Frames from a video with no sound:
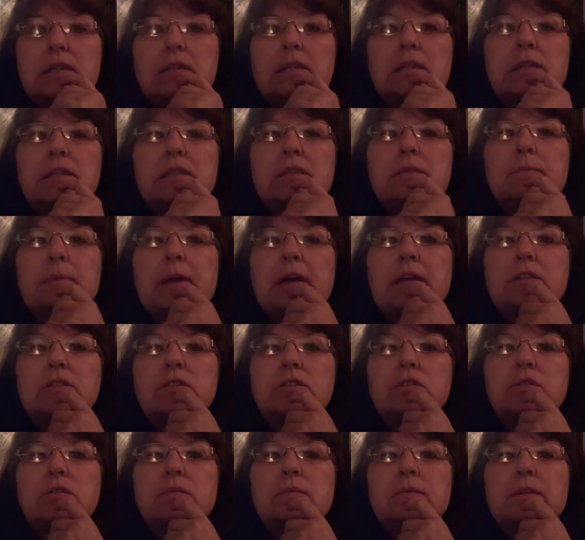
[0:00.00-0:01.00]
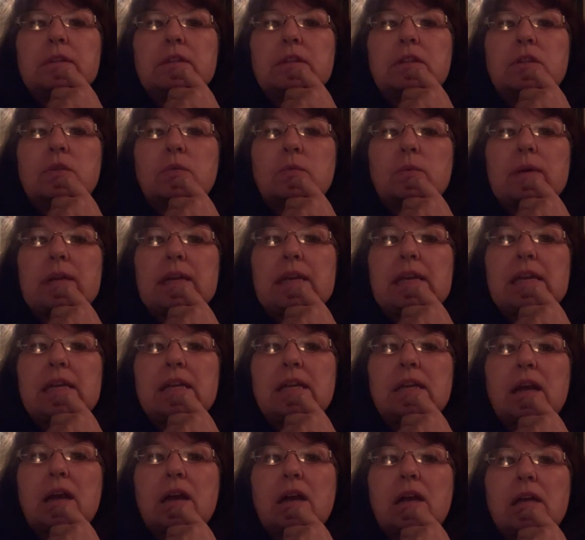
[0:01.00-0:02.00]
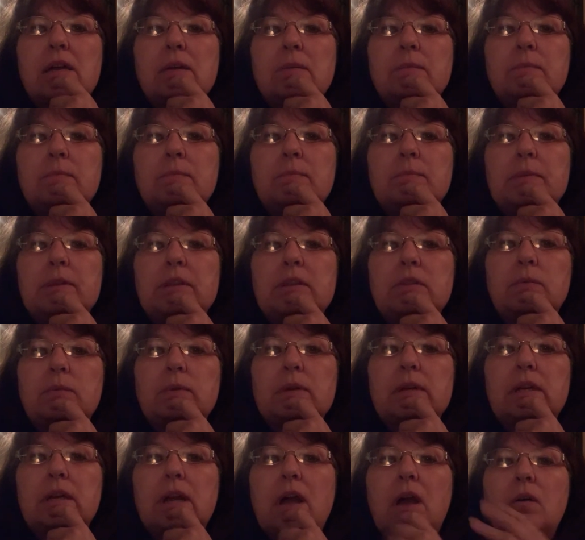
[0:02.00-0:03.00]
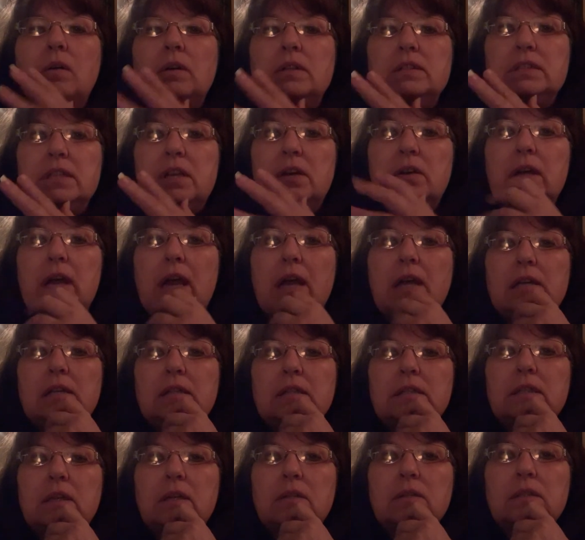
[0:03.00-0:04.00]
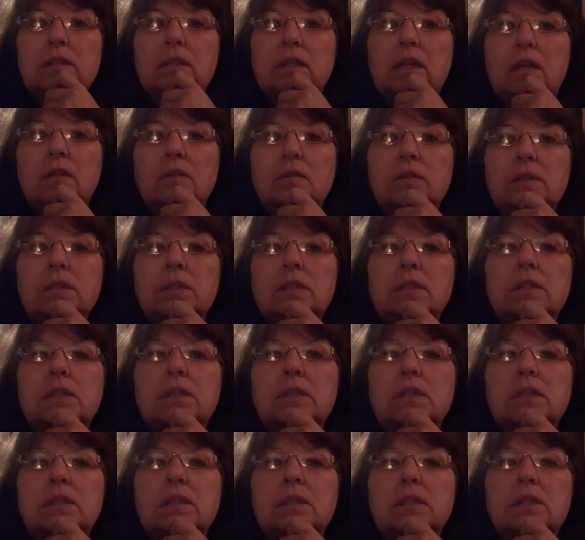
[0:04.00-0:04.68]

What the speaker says: this past year's, but 3 and he'd be 3 in August. Okay, sounds close.